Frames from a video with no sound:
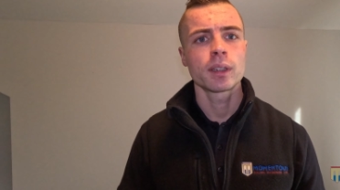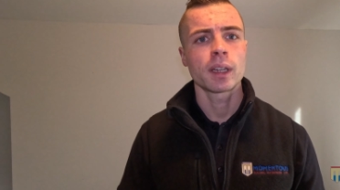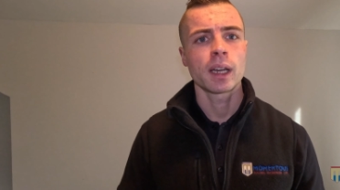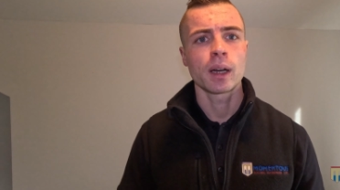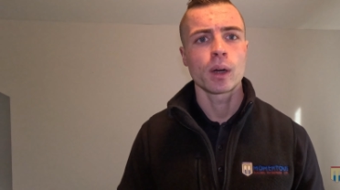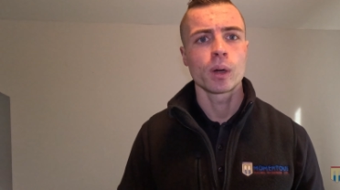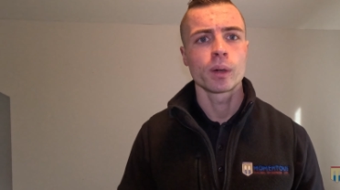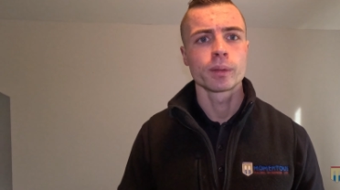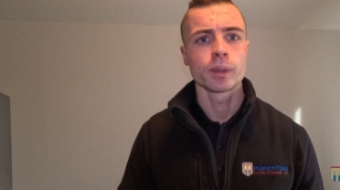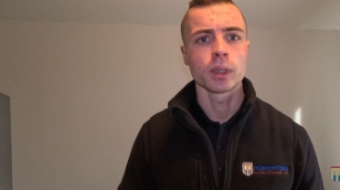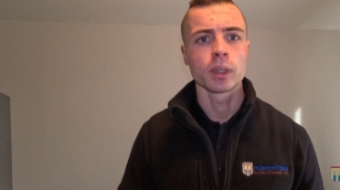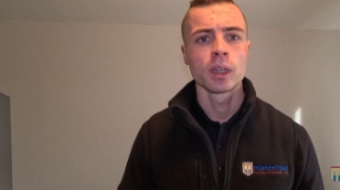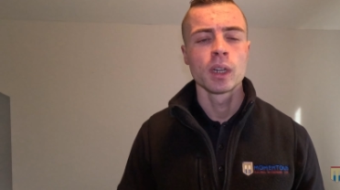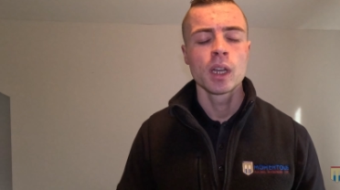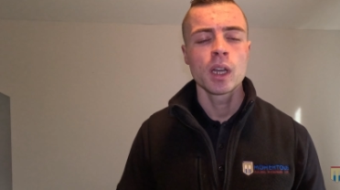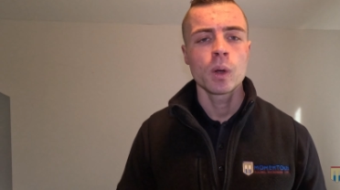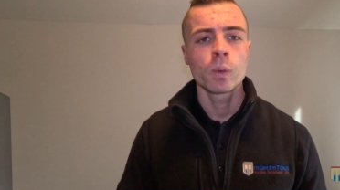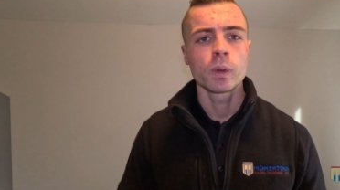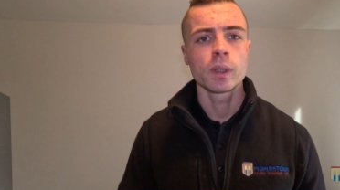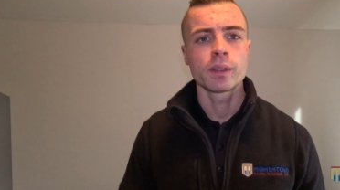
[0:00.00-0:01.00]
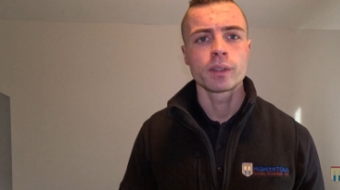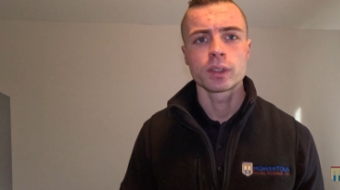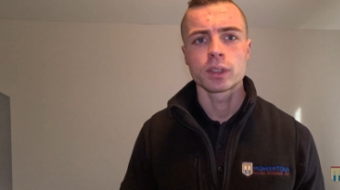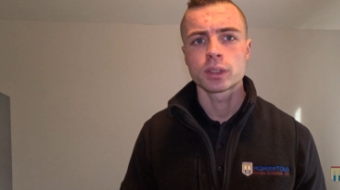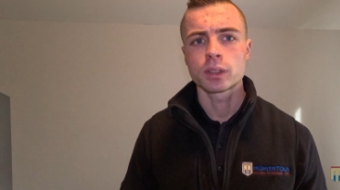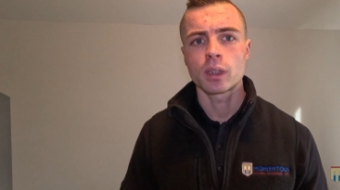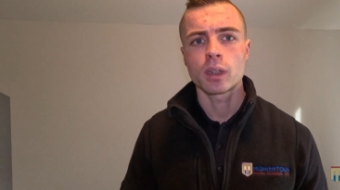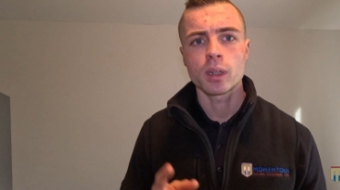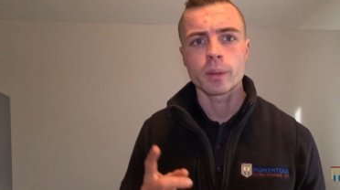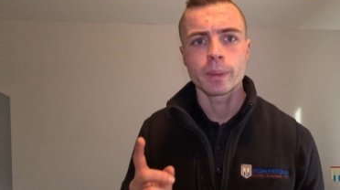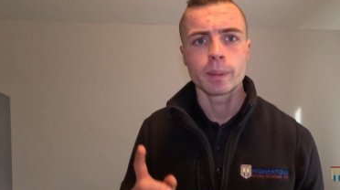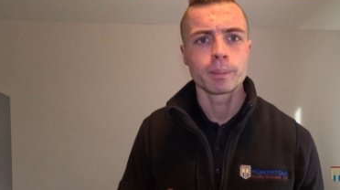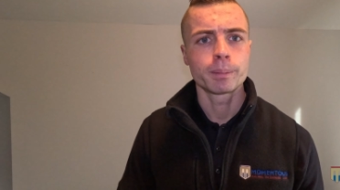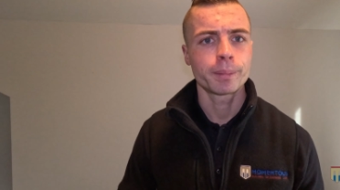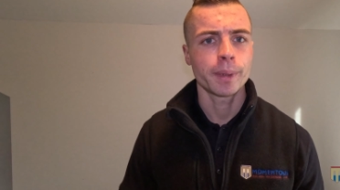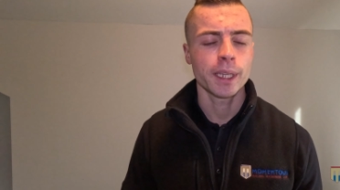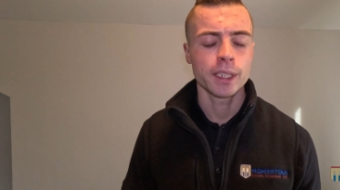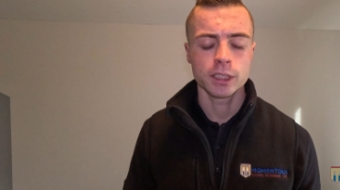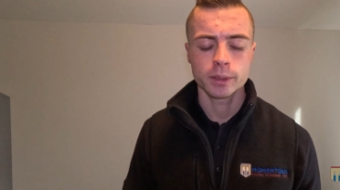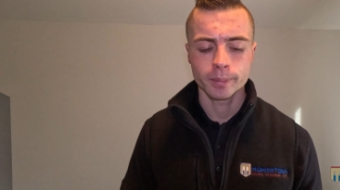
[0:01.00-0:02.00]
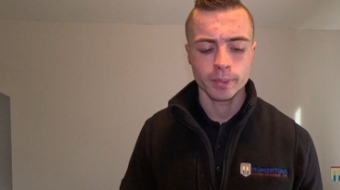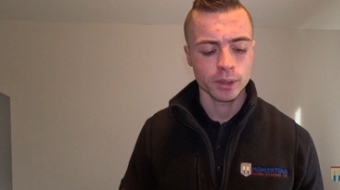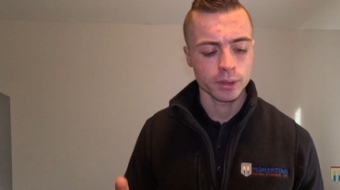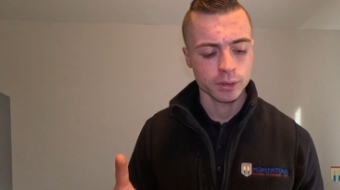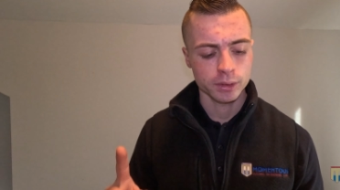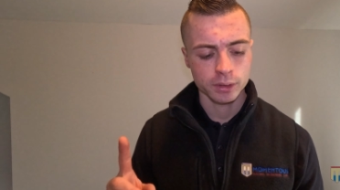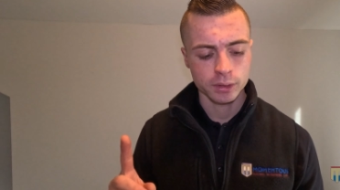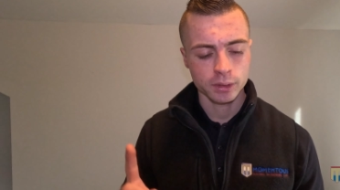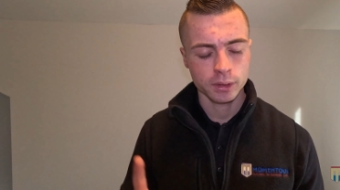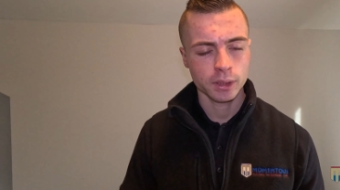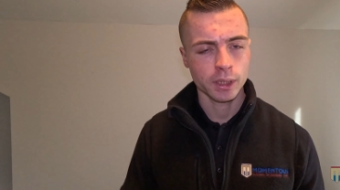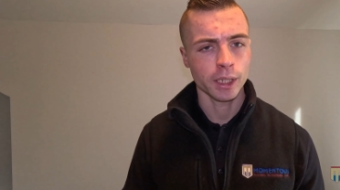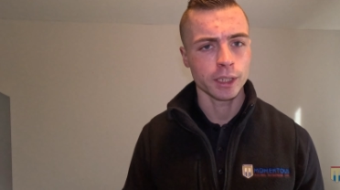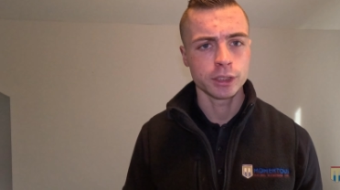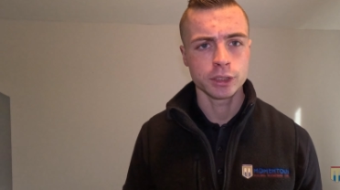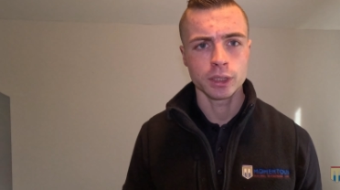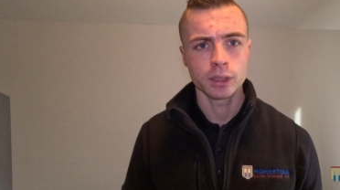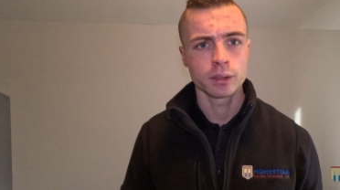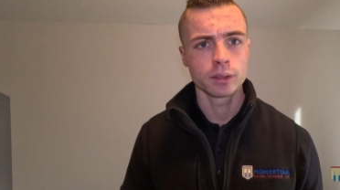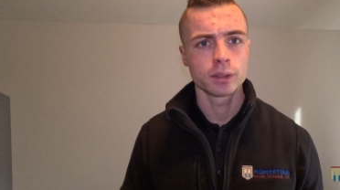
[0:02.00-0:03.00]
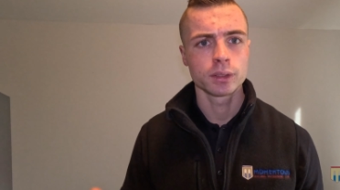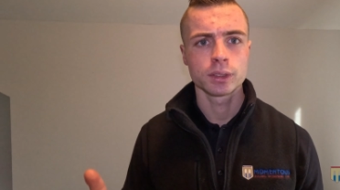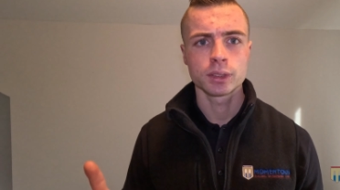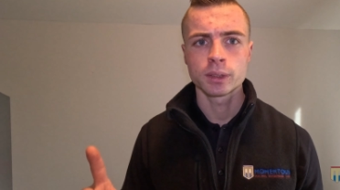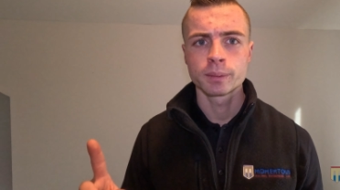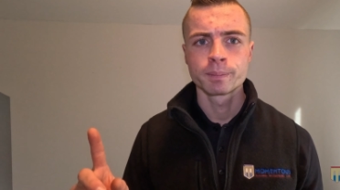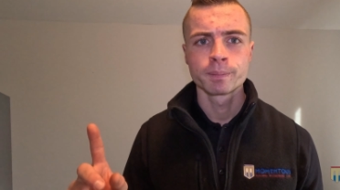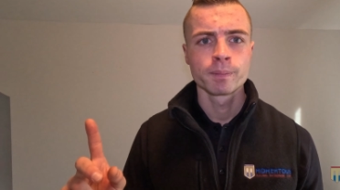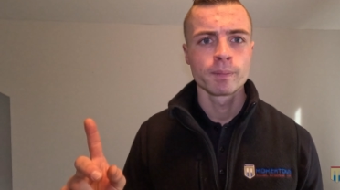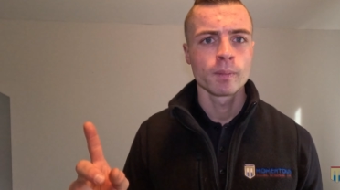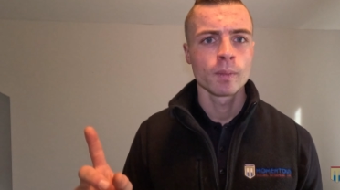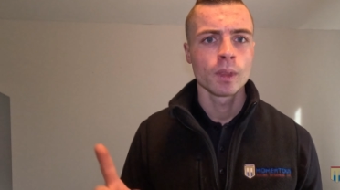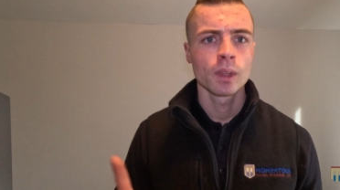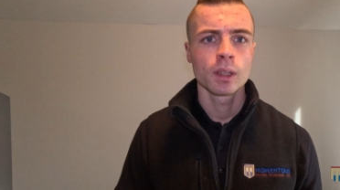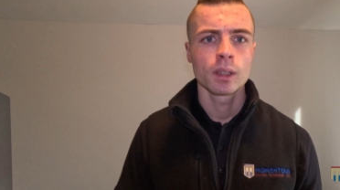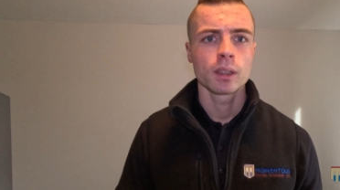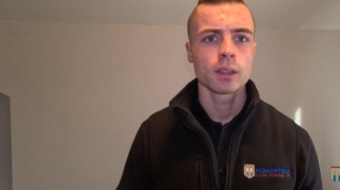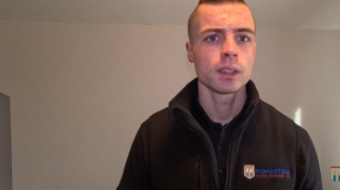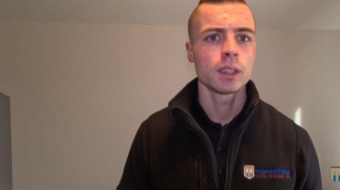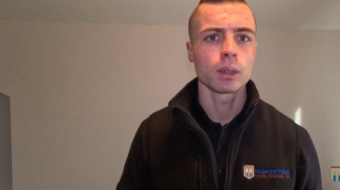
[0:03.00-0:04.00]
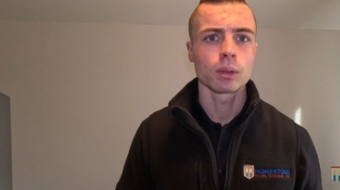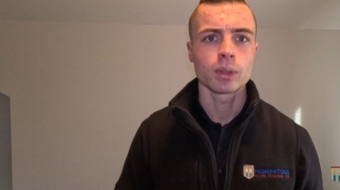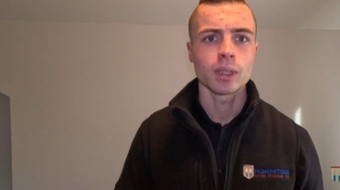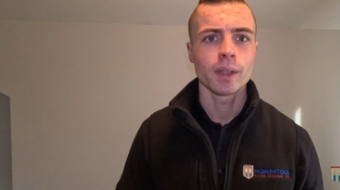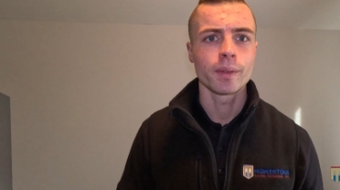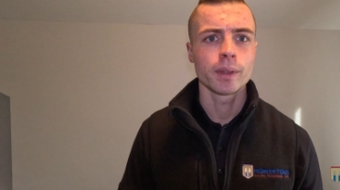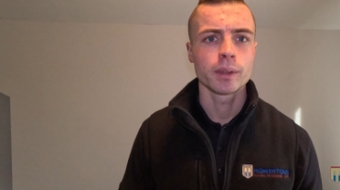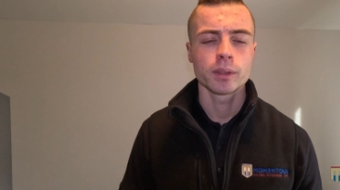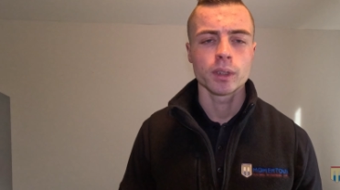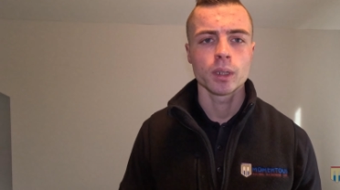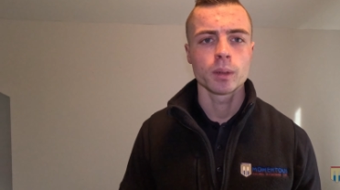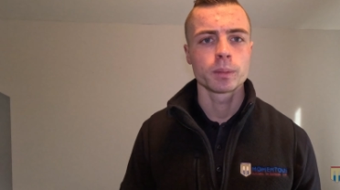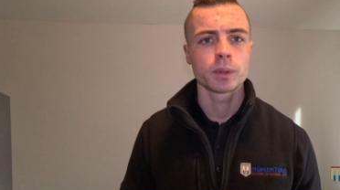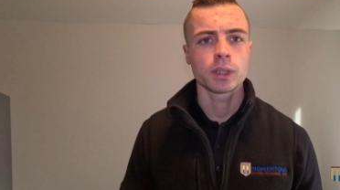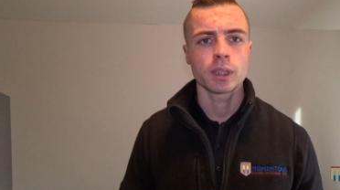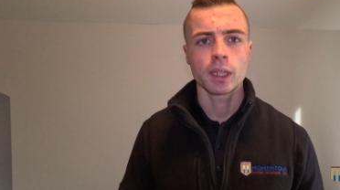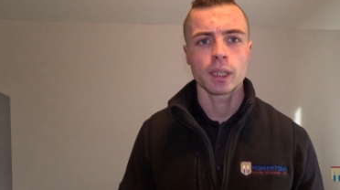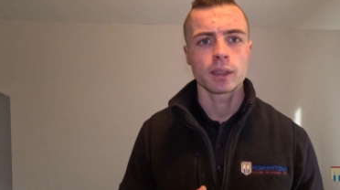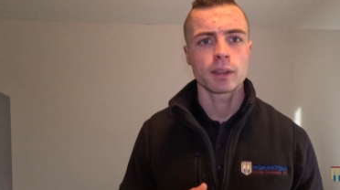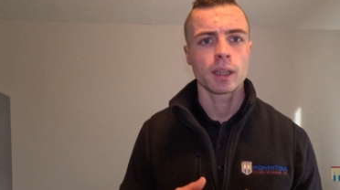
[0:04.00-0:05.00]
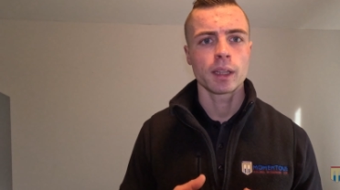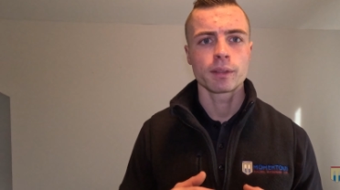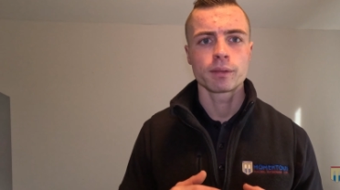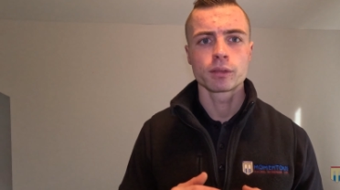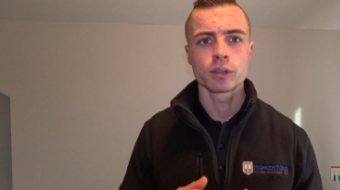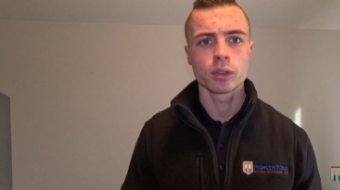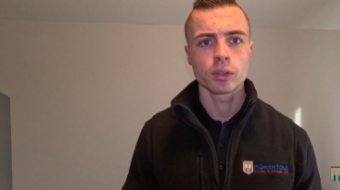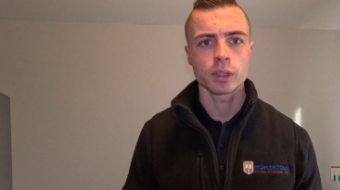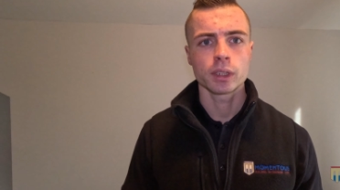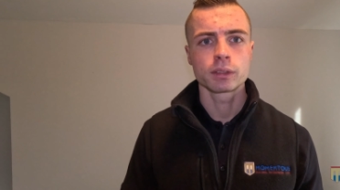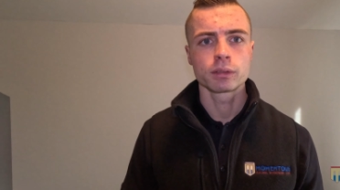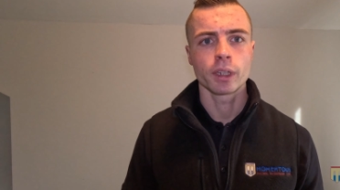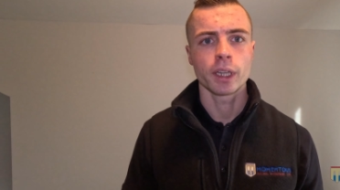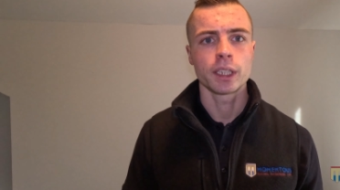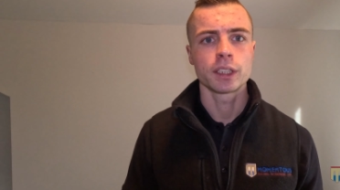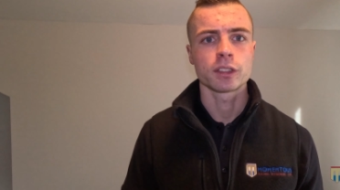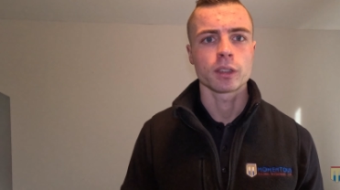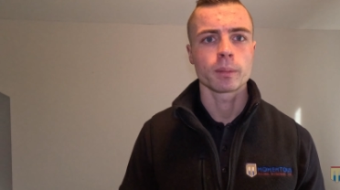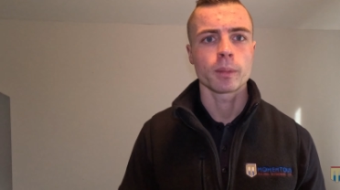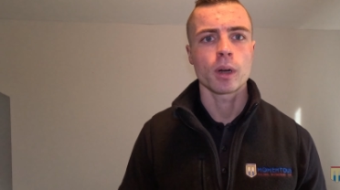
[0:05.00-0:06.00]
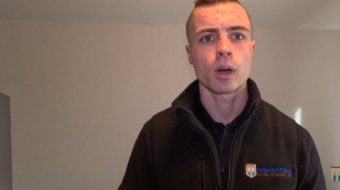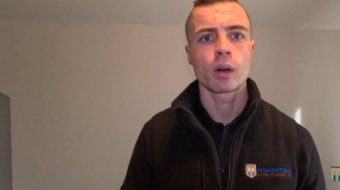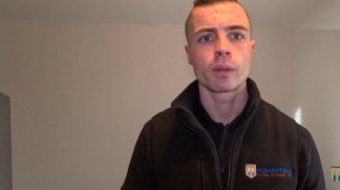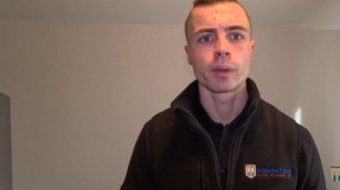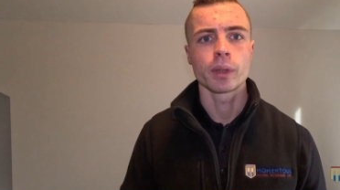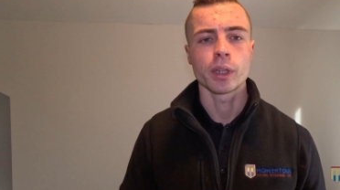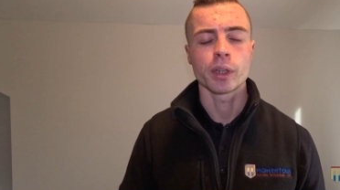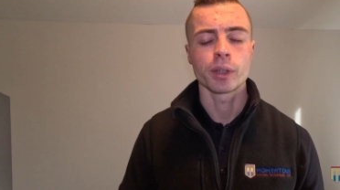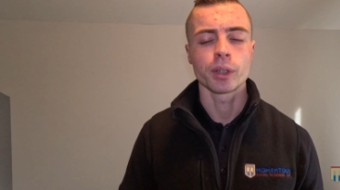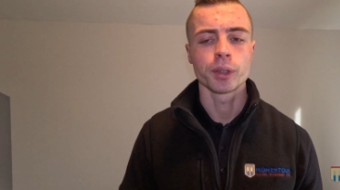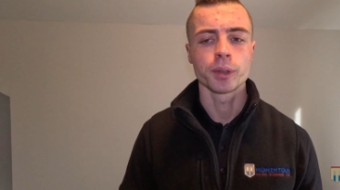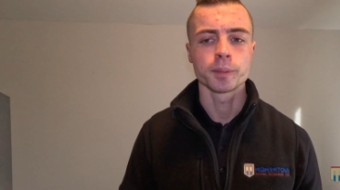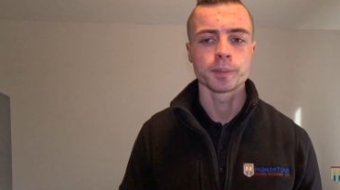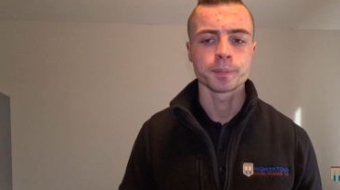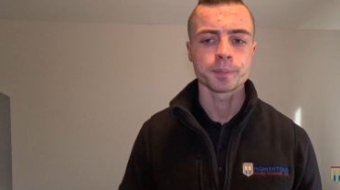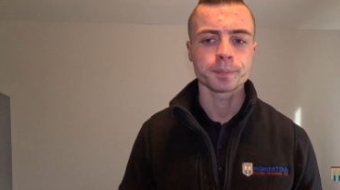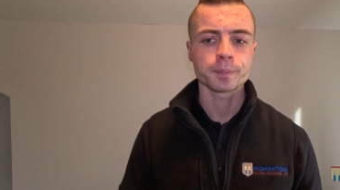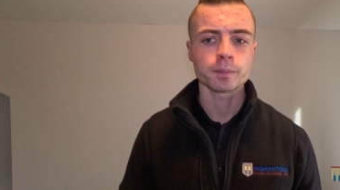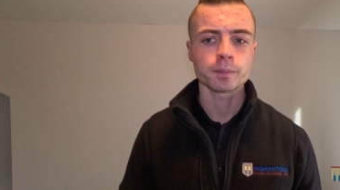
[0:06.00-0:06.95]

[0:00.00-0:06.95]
However, we've installed them in basements, kitchens, living rooms. They've really ranged from all over the home.